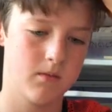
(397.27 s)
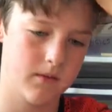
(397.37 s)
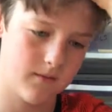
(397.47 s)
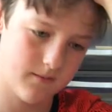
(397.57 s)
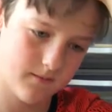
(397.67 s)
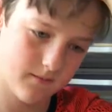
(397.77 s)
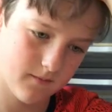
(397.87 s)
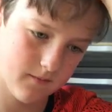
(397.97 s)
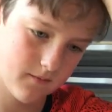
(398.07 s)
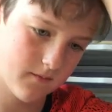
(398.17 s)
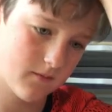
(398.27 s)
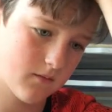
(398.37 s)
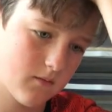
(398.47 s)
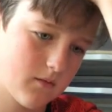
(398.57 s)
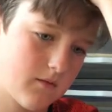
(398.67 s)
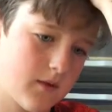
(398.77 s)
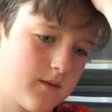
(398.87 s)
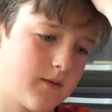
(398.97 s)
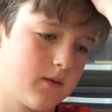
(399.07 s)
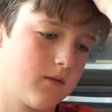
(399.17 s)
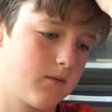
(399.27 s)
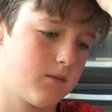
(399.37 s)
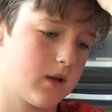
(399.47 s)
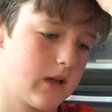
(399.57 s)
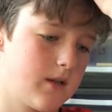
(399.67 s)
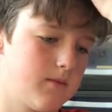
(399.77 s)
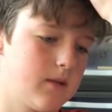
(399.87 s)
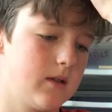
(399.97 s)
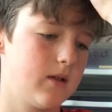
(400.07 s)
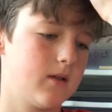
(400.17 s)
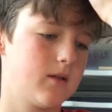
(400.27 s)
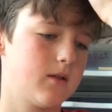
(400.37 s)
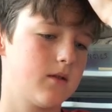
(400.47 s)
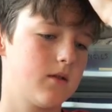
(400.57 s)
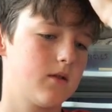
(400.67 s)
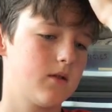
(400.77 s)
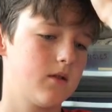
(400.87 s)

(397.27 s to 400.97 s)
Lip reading: One of my favorite pond baits.